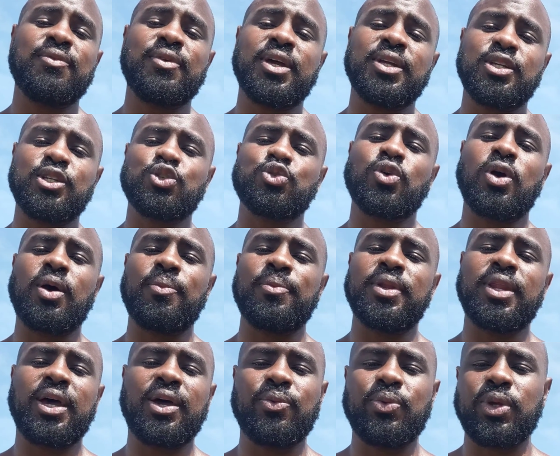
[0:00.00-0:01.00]
like the trauma
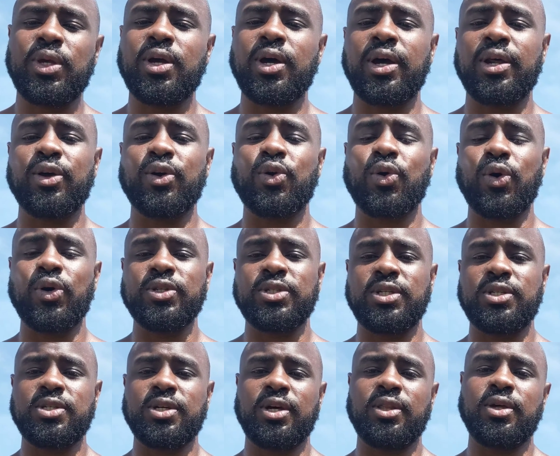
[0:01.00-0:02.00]
that we kind of cause
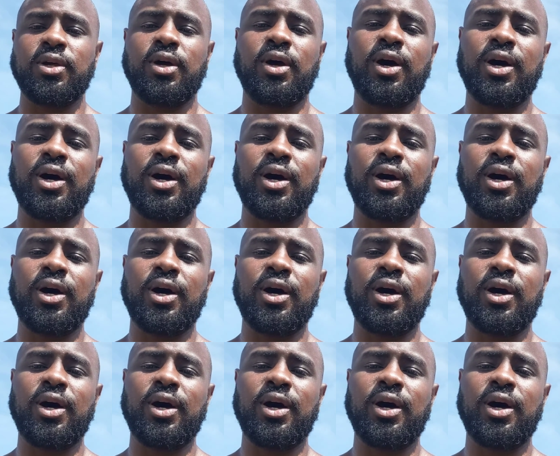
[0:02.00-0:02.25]
each other